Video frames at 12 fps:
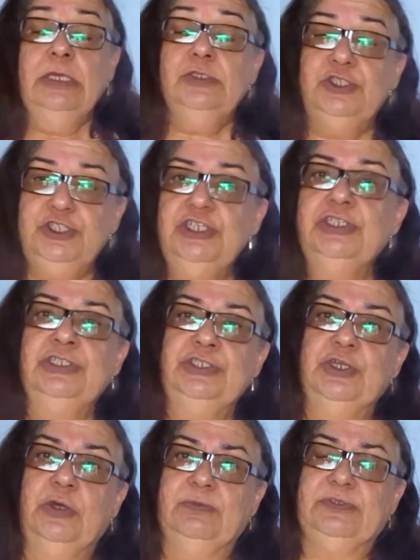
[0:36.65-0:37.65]

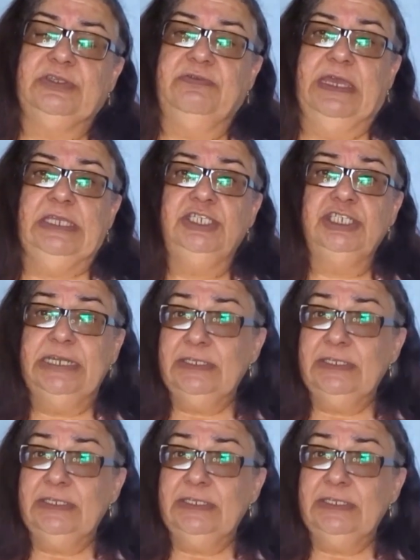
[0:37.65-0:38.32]
student observation,